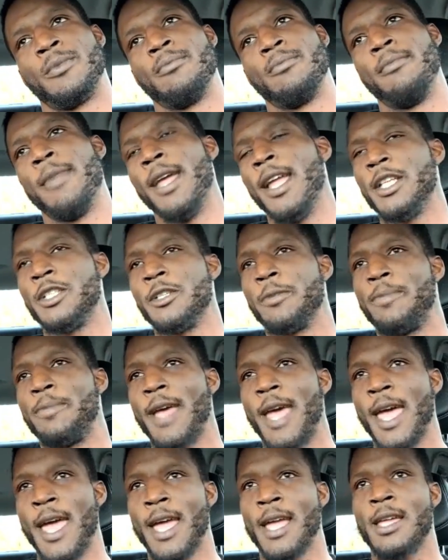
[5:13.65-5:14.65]
Major
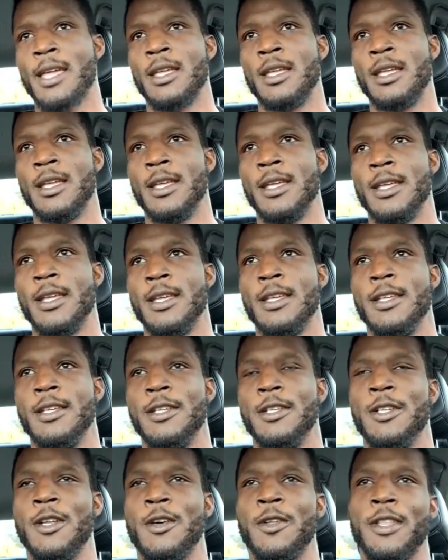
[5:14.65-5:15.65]
Pack,
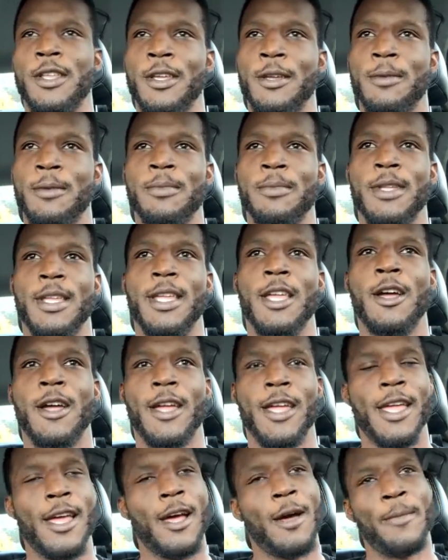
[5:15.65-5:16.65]
you know them. He
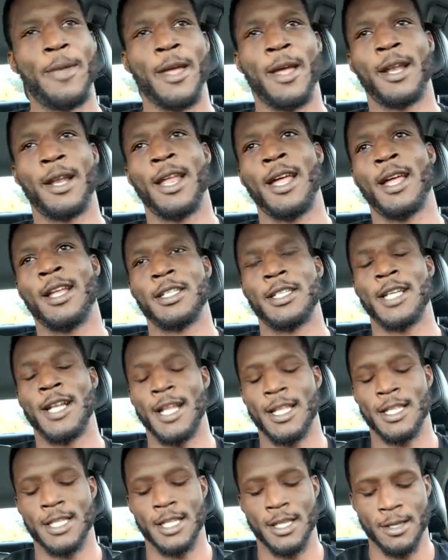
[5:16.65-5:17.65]
helped me out a lot. Shout
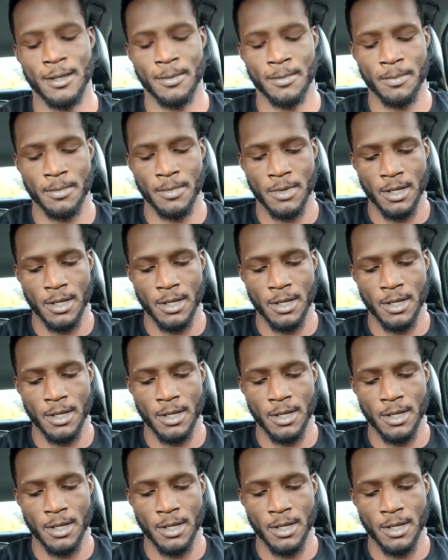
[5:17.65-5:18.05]
out to him.